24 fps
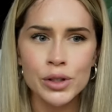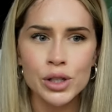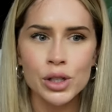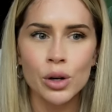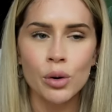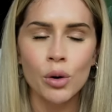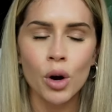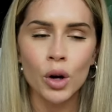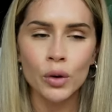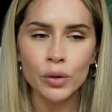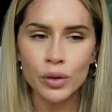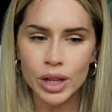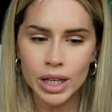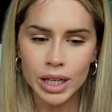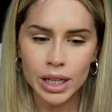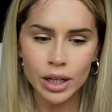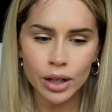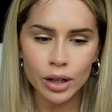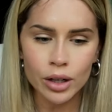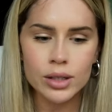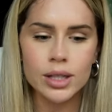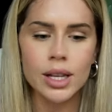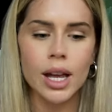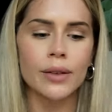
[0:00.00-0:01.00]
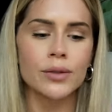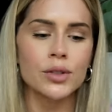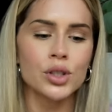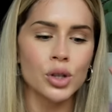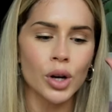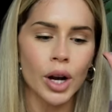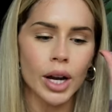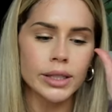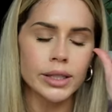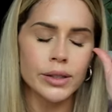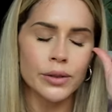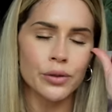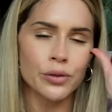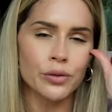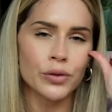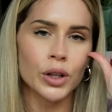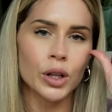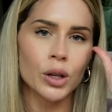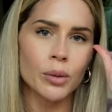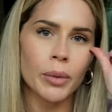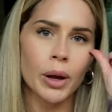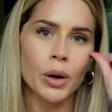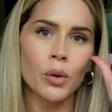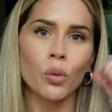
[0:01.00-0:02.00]
So over the years, I've tried to
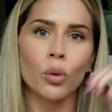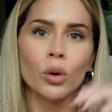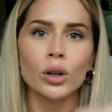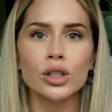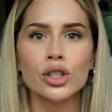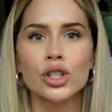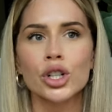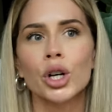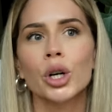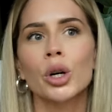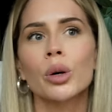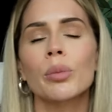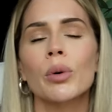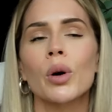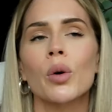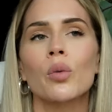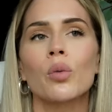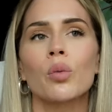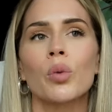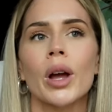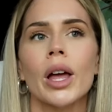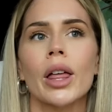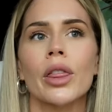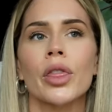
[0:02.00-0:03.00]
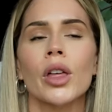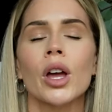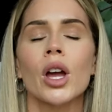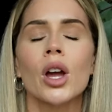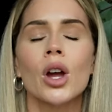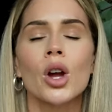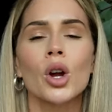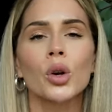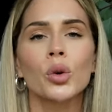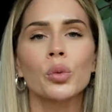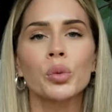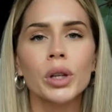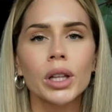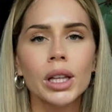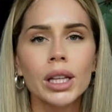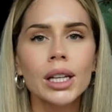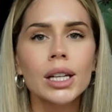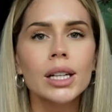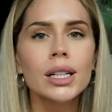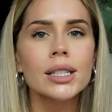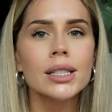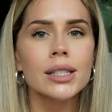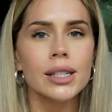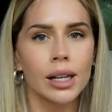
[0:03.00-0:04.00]
fill my wardrobe with really
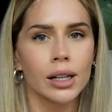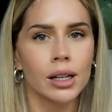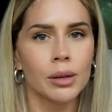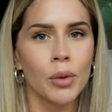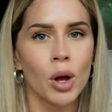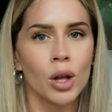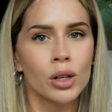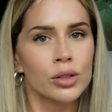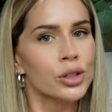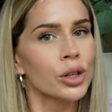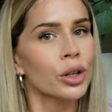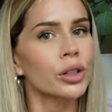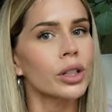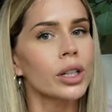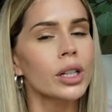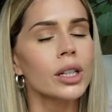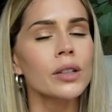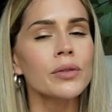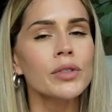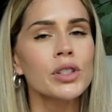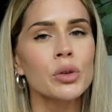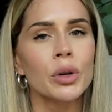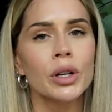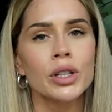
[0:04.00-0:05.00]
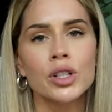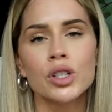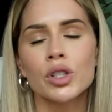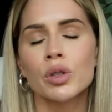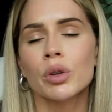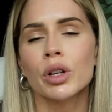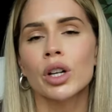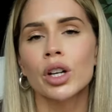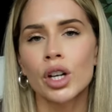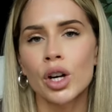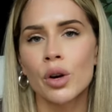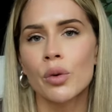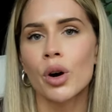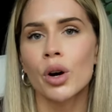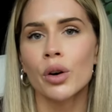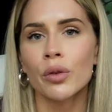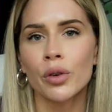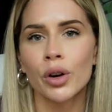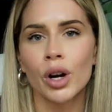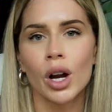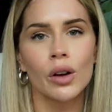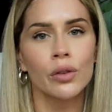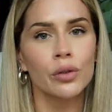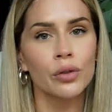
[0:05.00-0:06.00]
good denim alternatives. So I just wanted to go
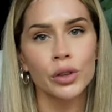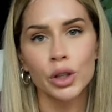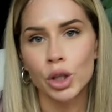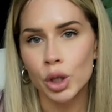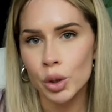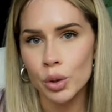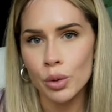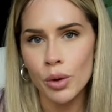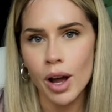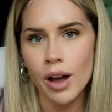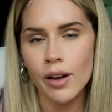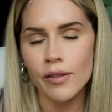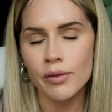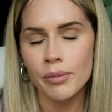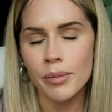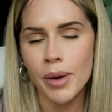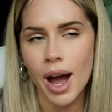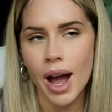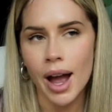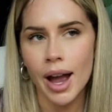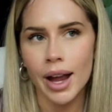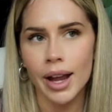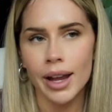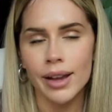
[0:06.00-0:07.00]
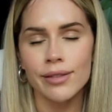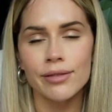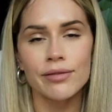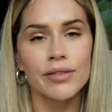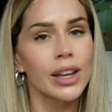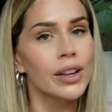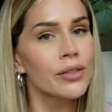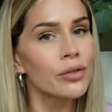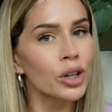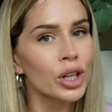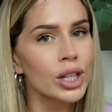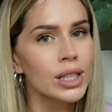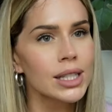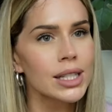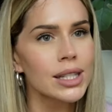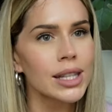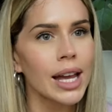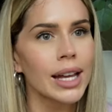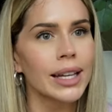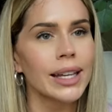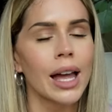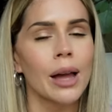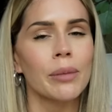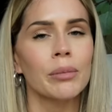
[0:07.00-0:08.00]
over a few of my favorites
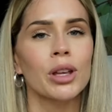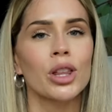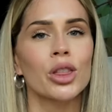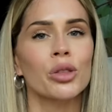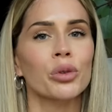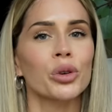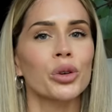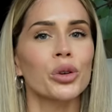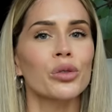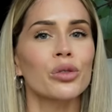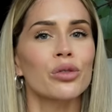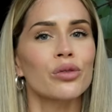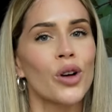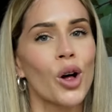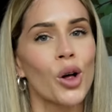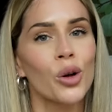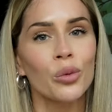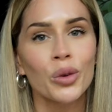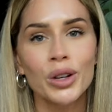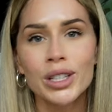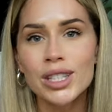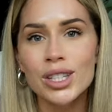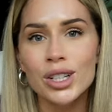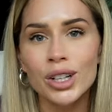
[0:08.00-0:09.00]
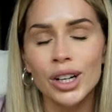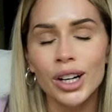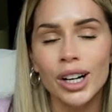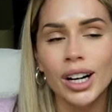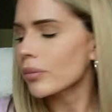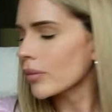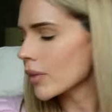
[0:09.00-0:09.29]
that get me through fall, winter.